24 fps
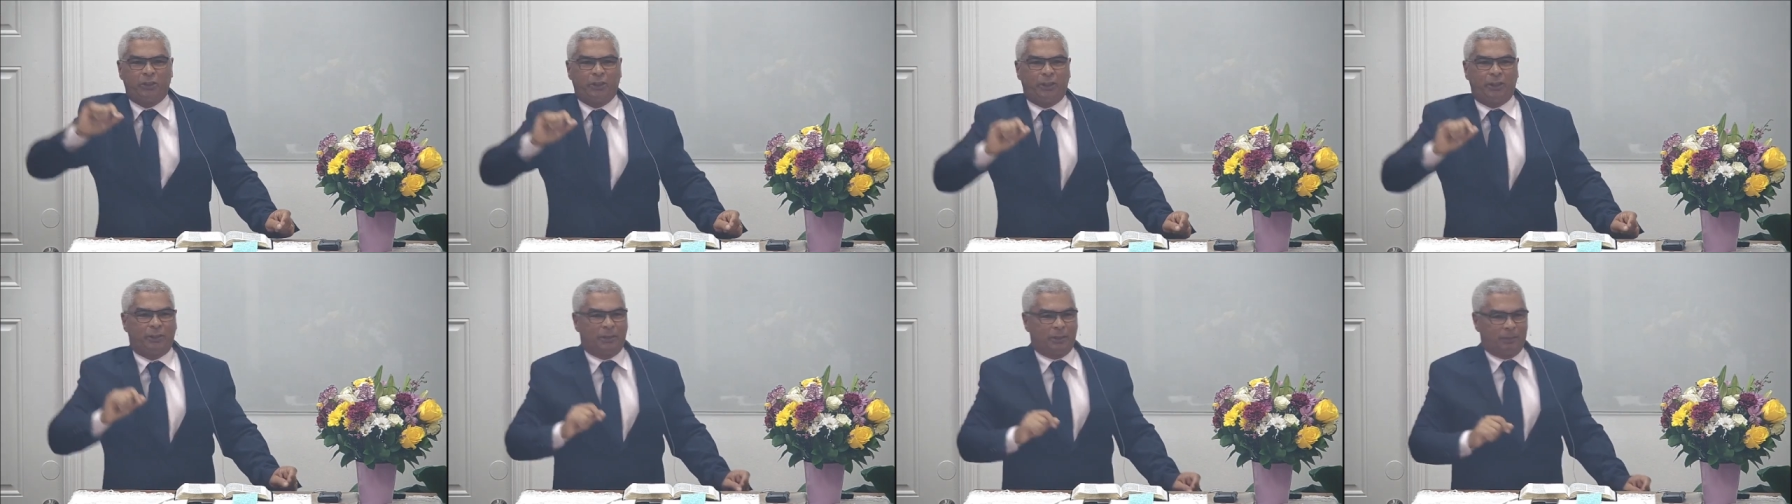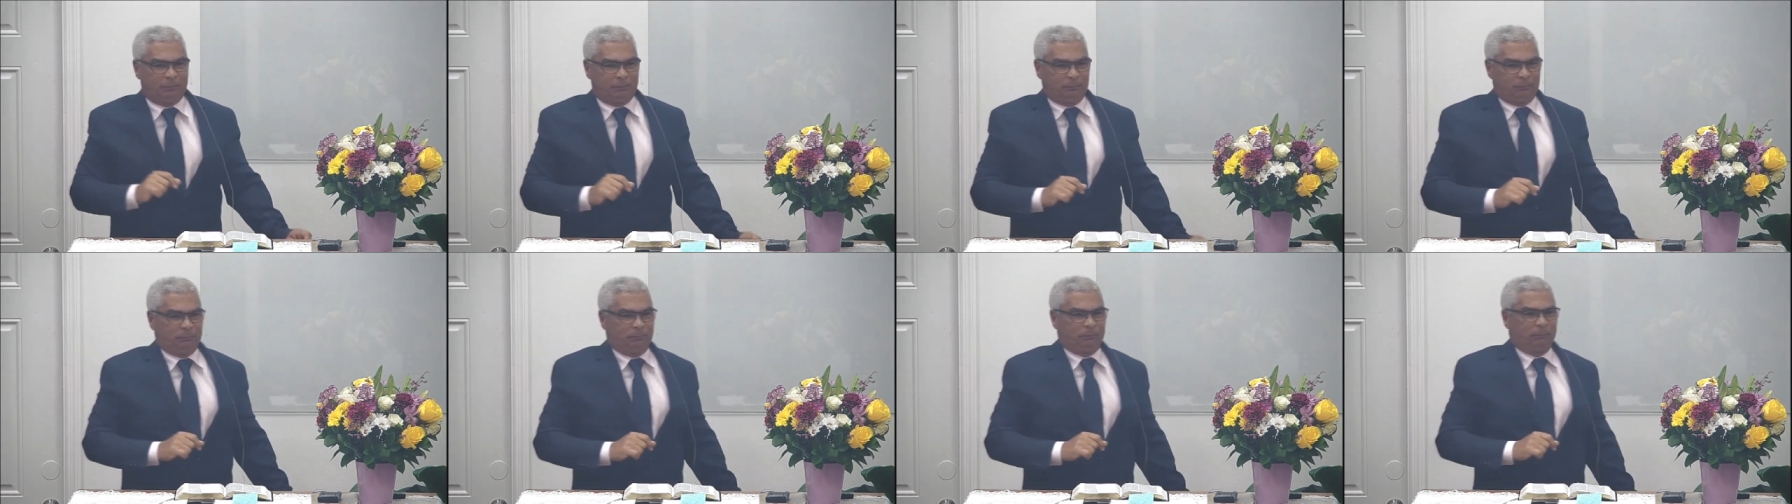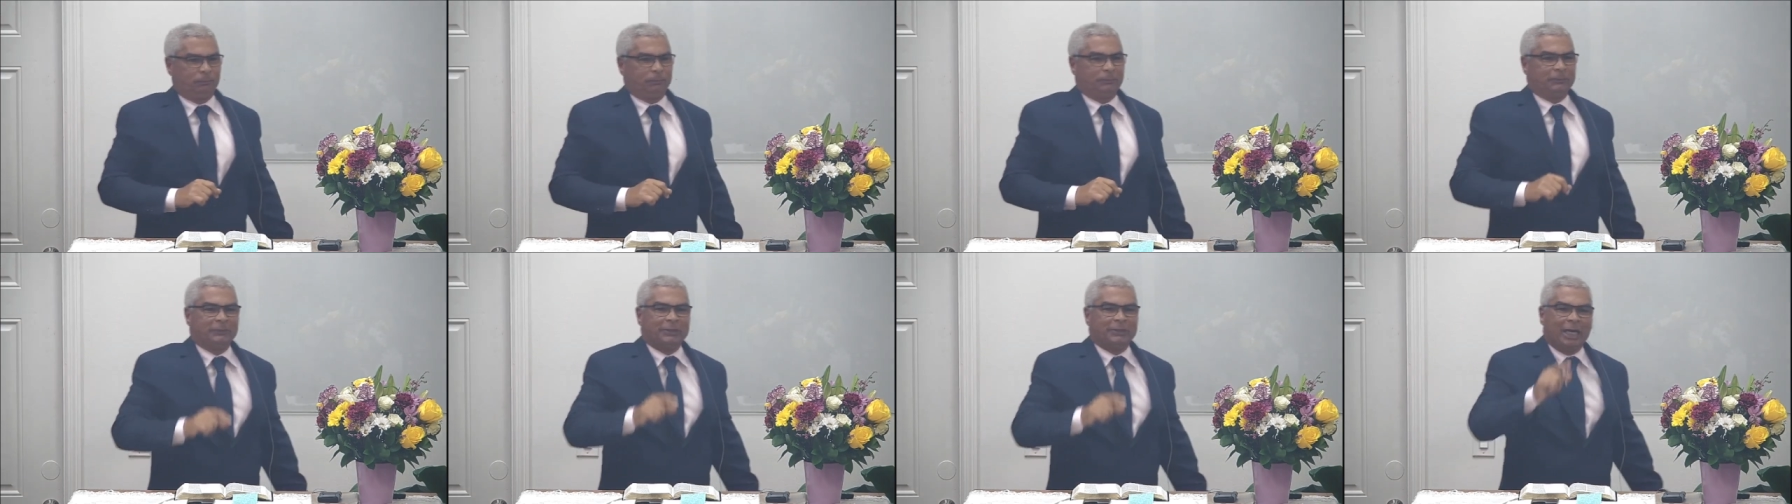crossed
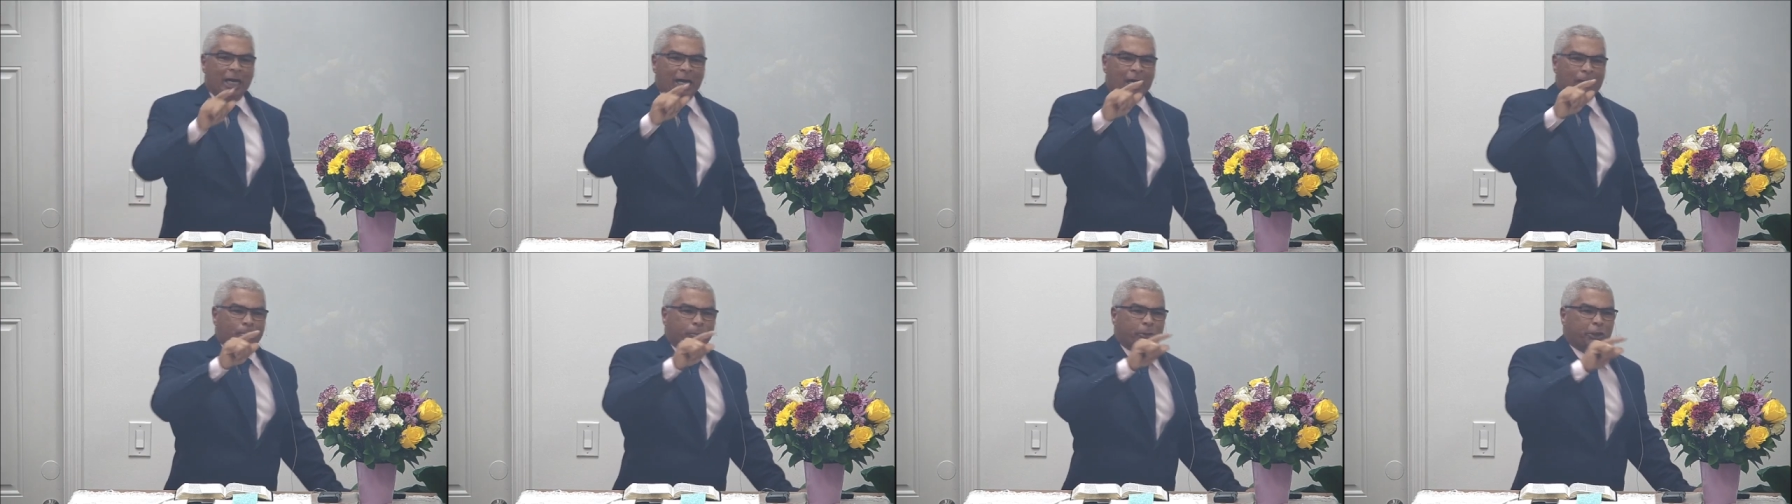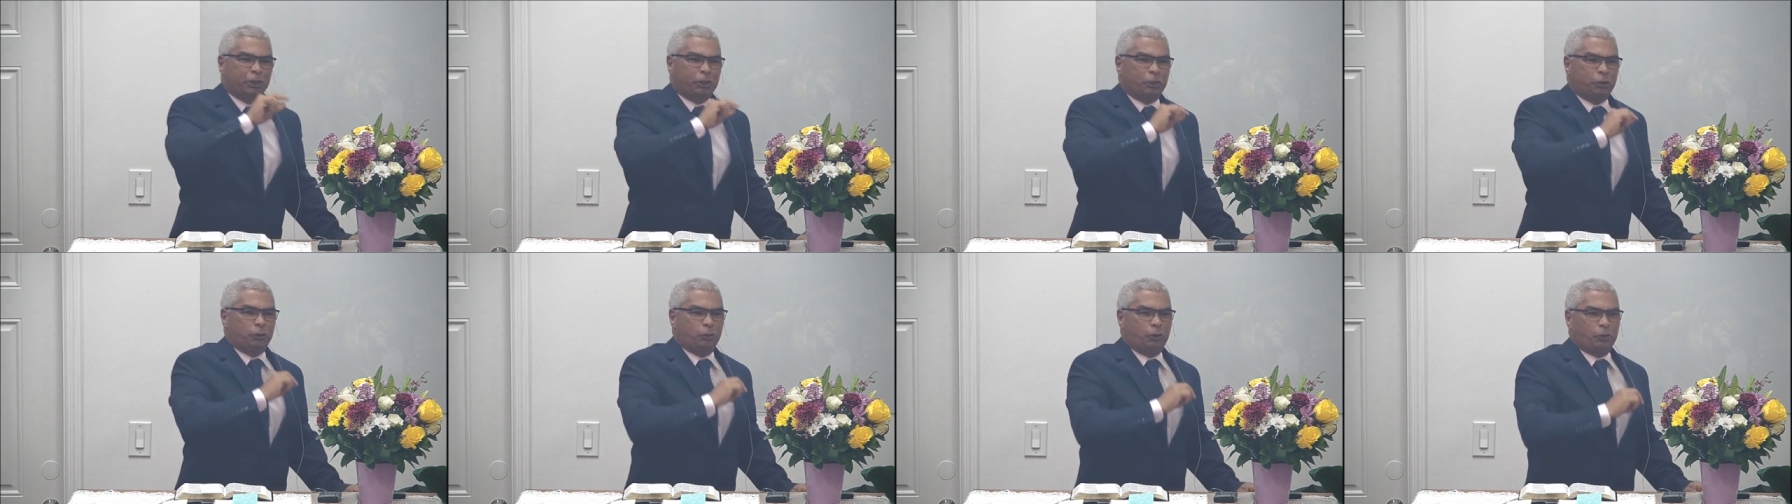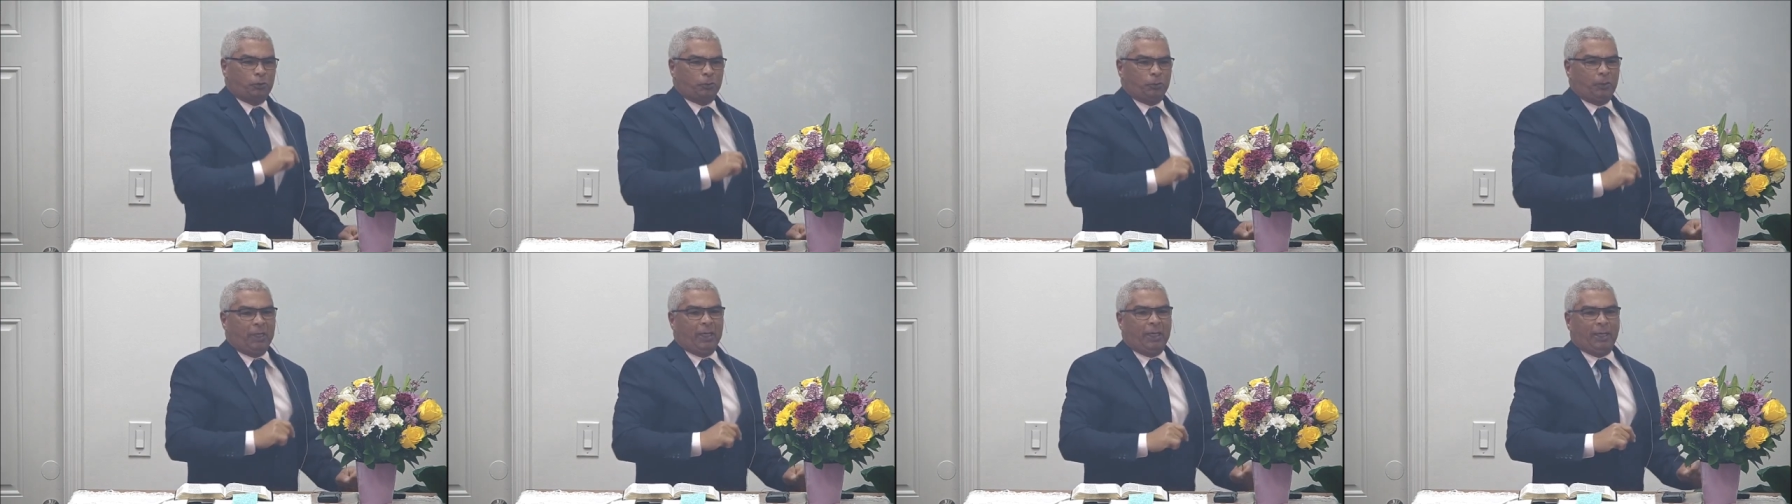in order to inherit
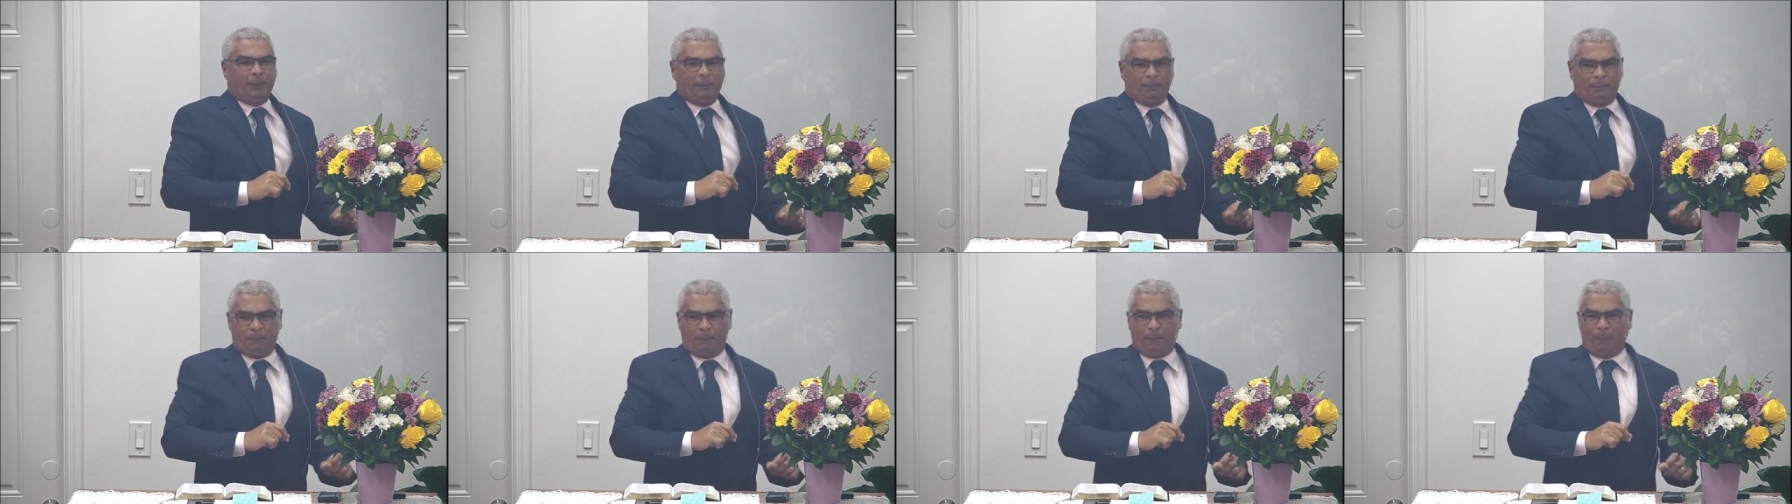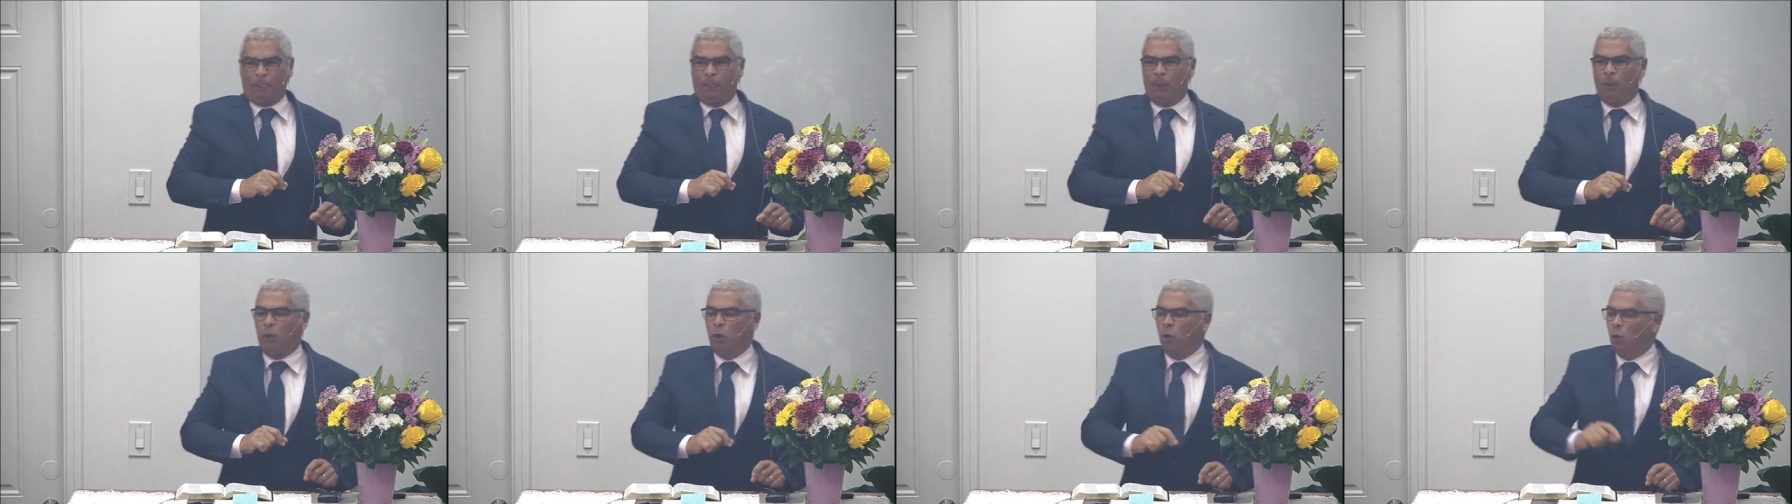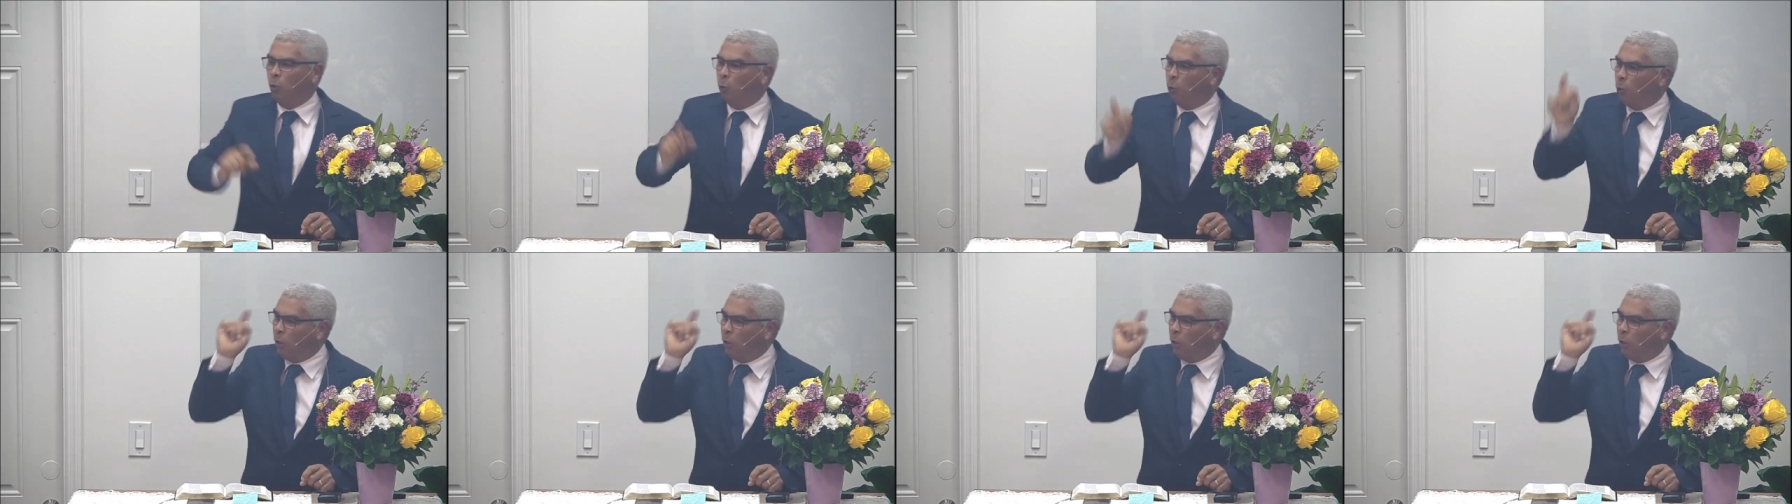the promised land.